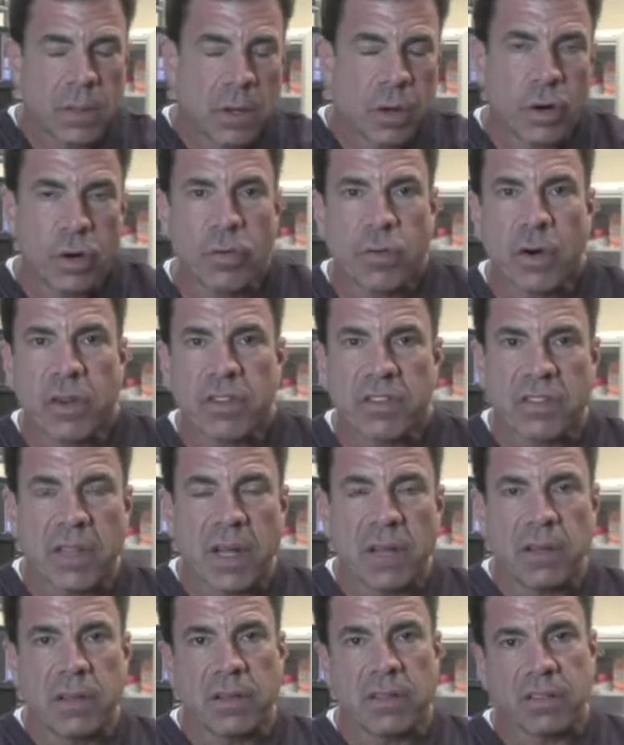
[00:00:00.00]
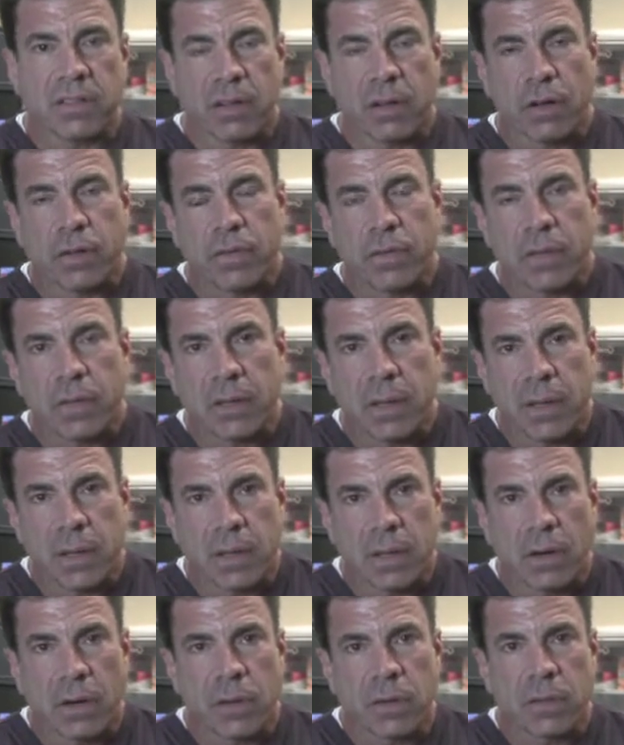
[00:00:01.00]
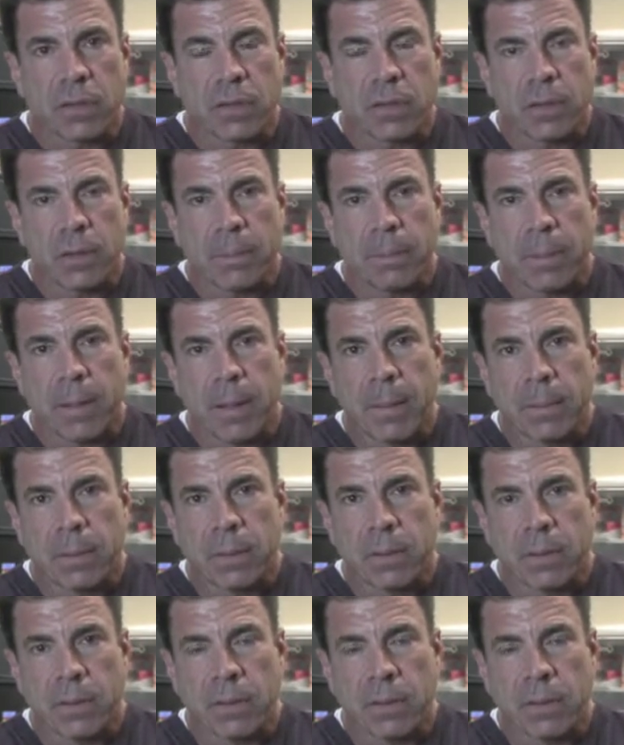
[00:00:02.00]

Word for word: overextend itself and, and hurt the good people